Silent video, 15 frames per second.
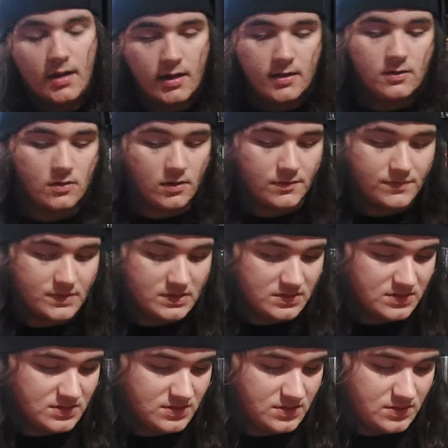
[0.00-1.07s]
I love
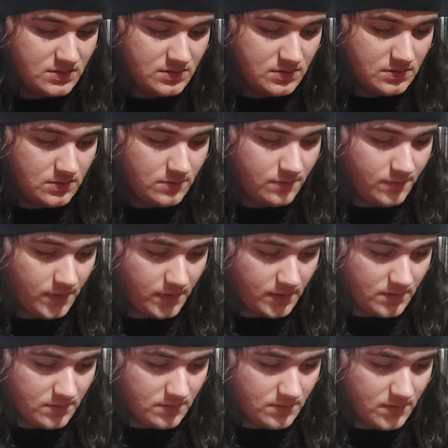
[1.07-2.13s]
this
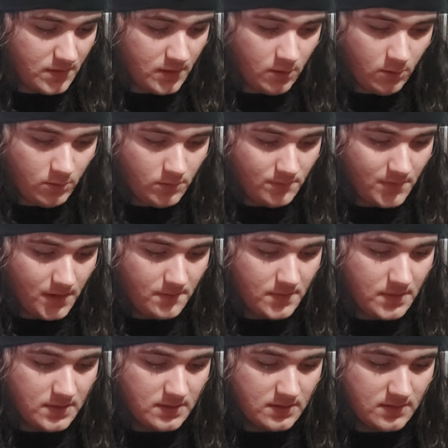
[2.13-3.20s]
fucking album. I
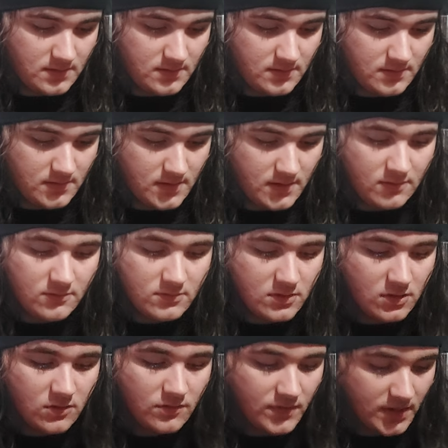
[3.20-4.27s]
mean, I don't
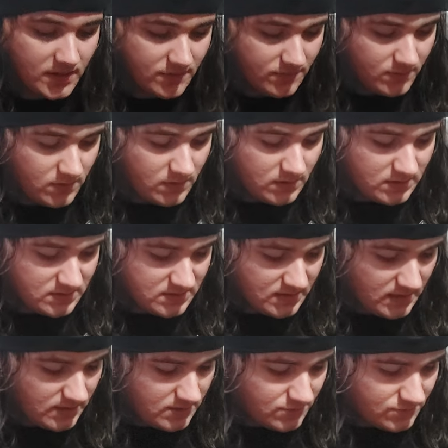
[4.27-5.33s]
know if I can really
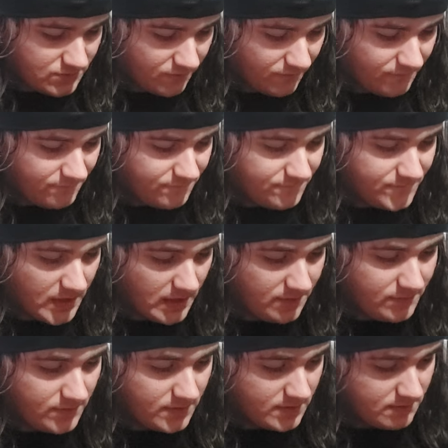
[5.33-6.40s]
say there's a
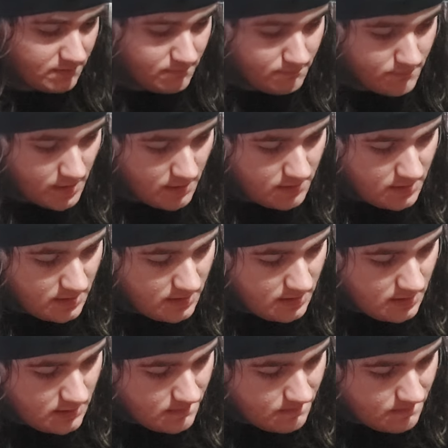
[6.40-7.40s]
favorite, maybe